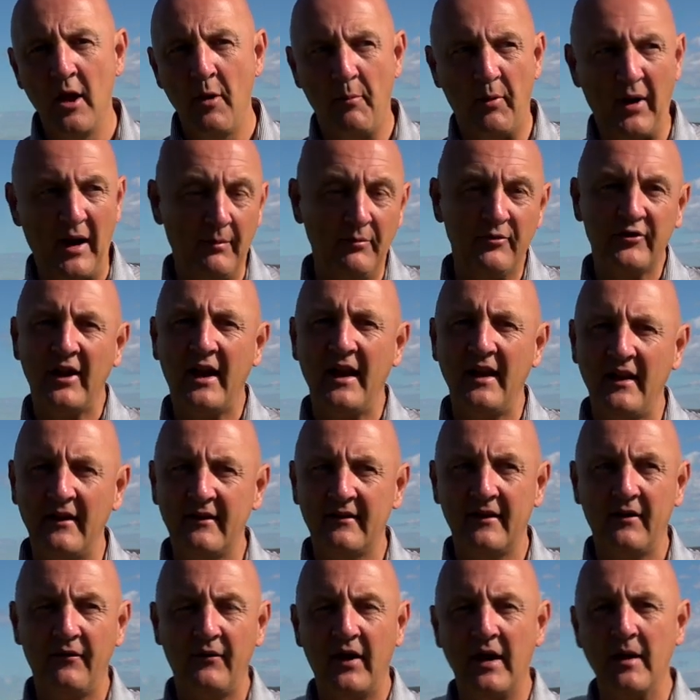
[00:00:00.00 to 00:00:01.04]
But I'm saying
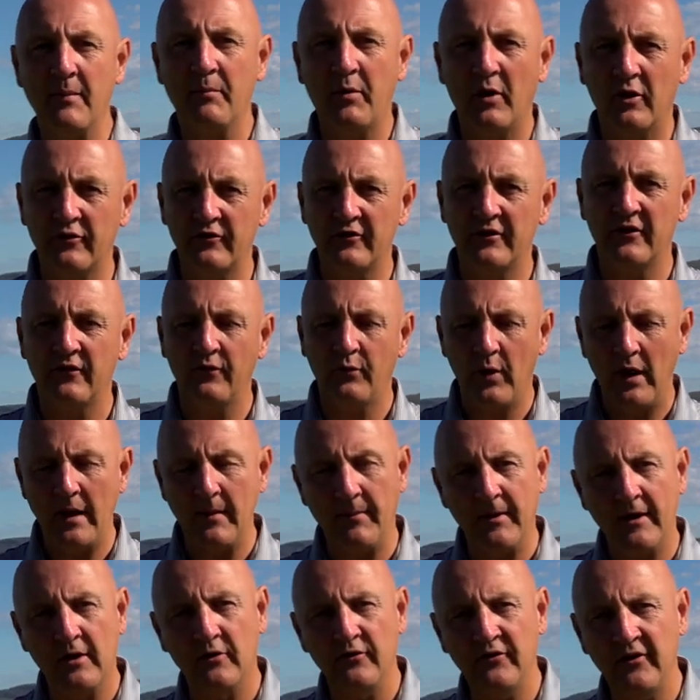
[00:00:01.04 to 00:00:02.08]
this in a very positive way
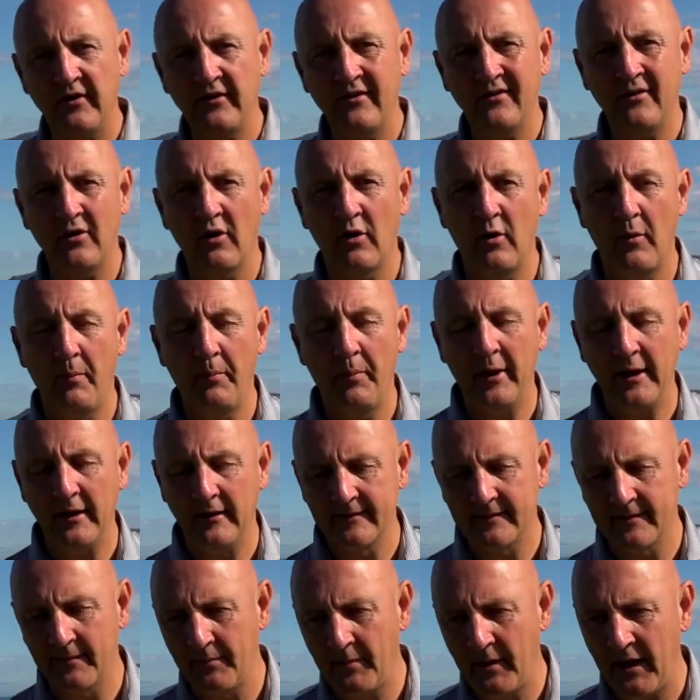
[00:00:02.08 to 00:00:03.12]
because this is going to appeal
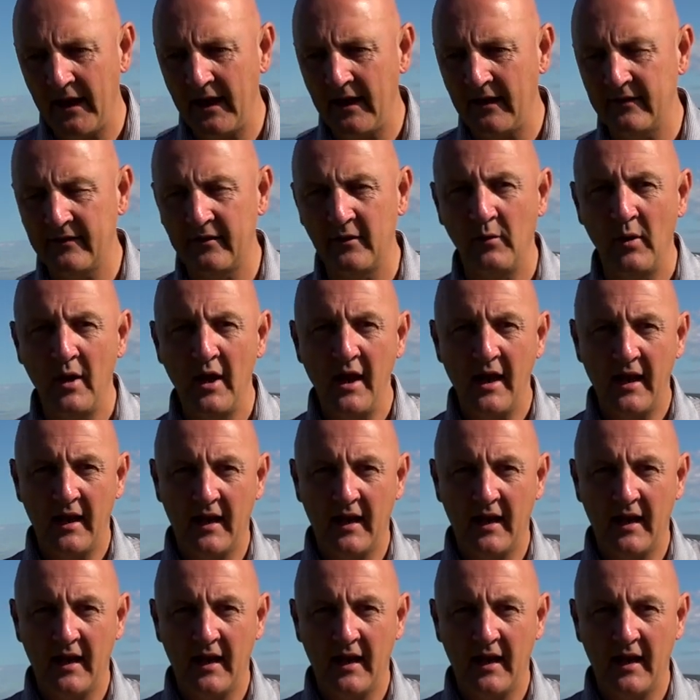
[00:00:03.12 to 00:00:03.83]
to players who,